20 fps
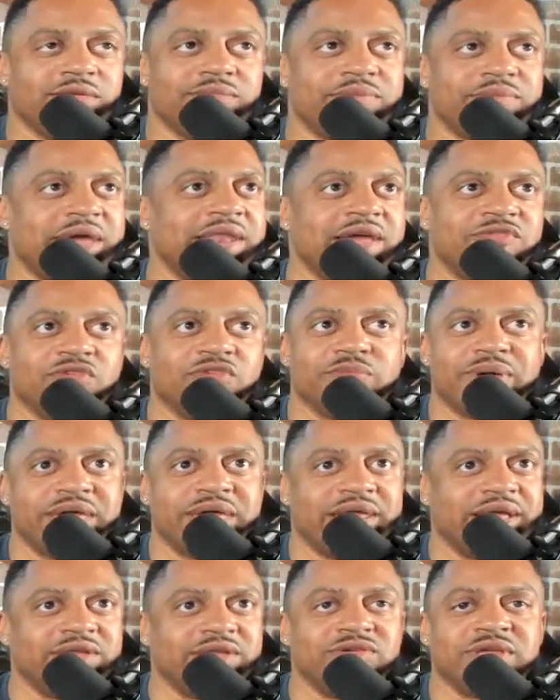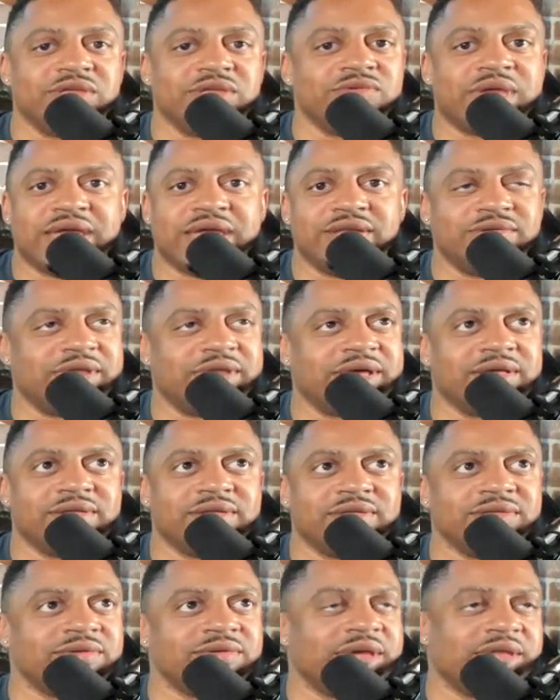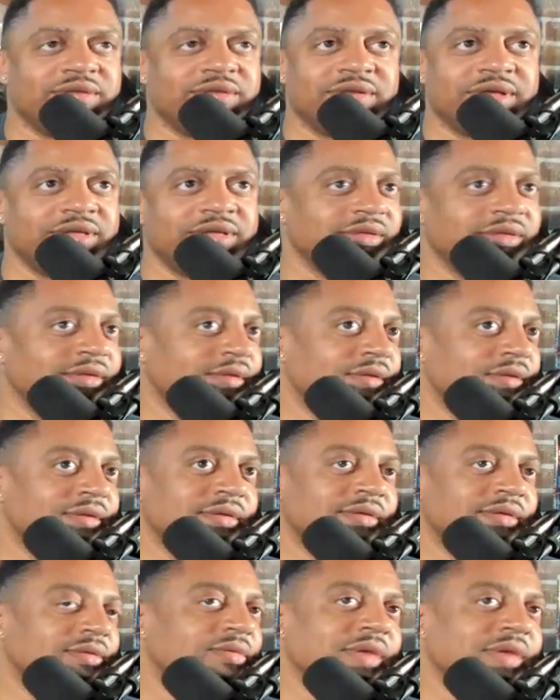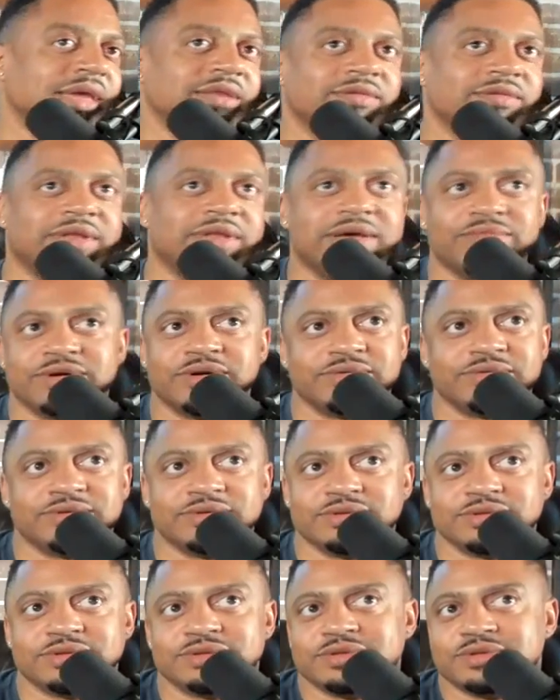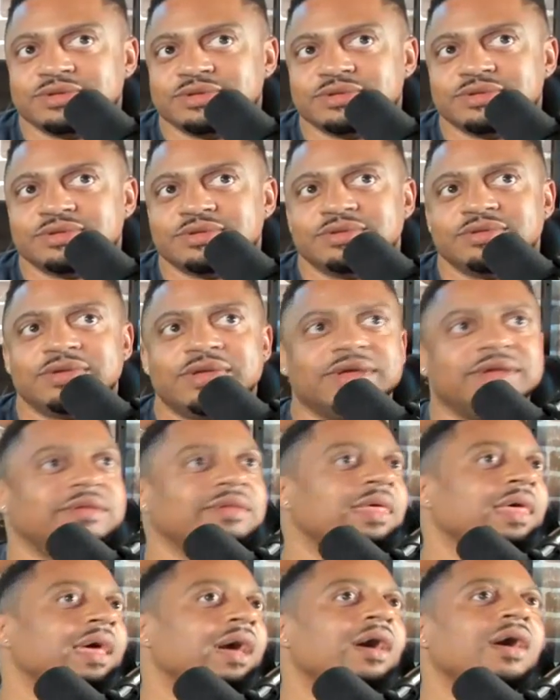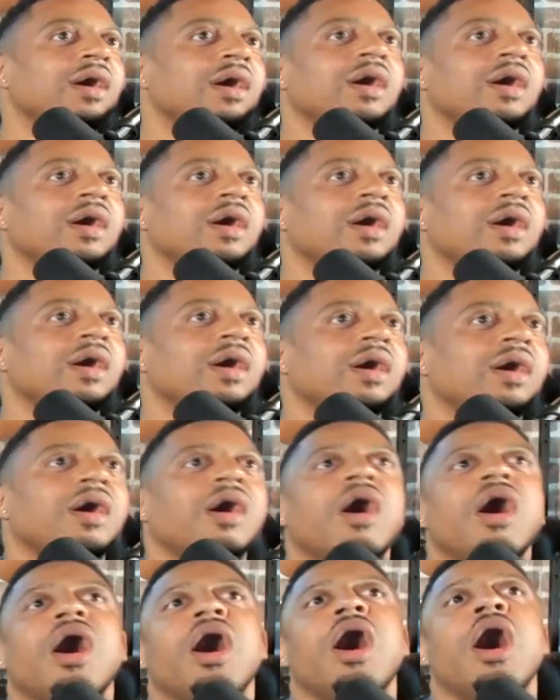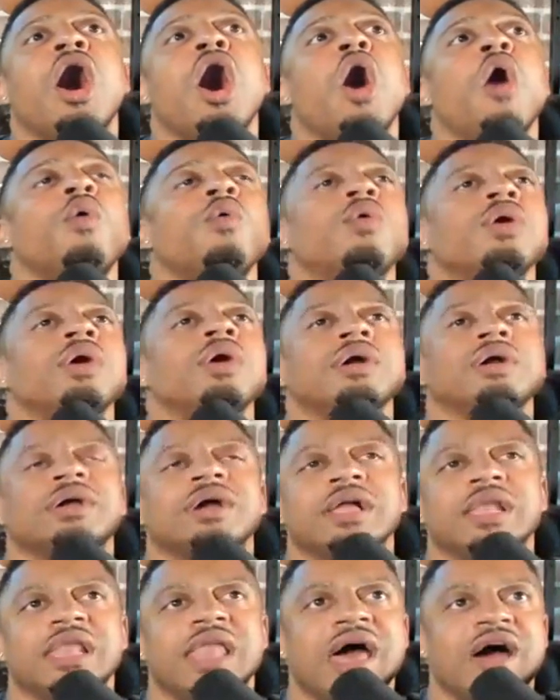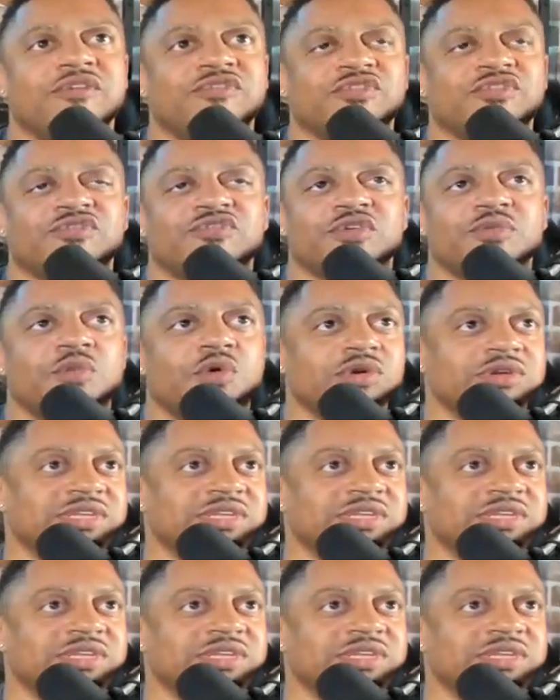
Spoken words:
Payday for payday. You can't do that. You can't do that, bro. You can't. Oh, good left from Ortiz.